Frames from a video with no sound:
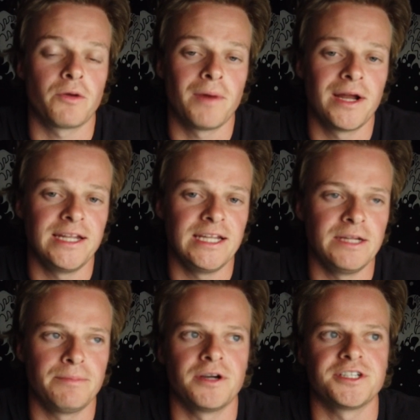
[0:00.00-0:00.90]
more
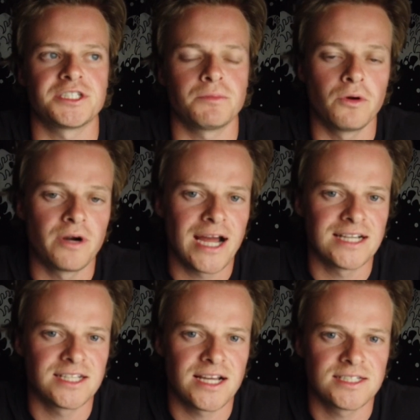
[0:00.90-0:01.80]
money, purchased more
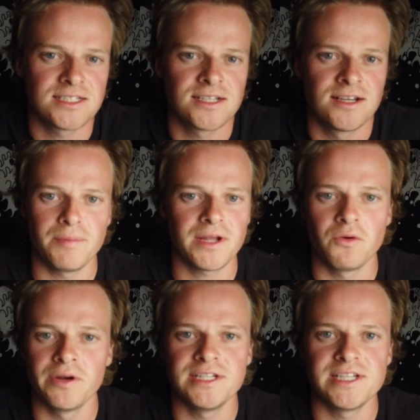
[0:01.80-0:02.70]
assets? Then a
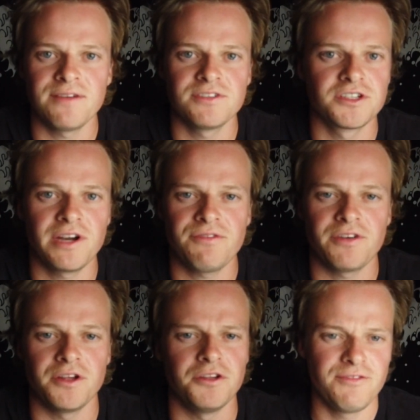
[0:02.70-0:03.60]
Bitcoin ETF is great for you.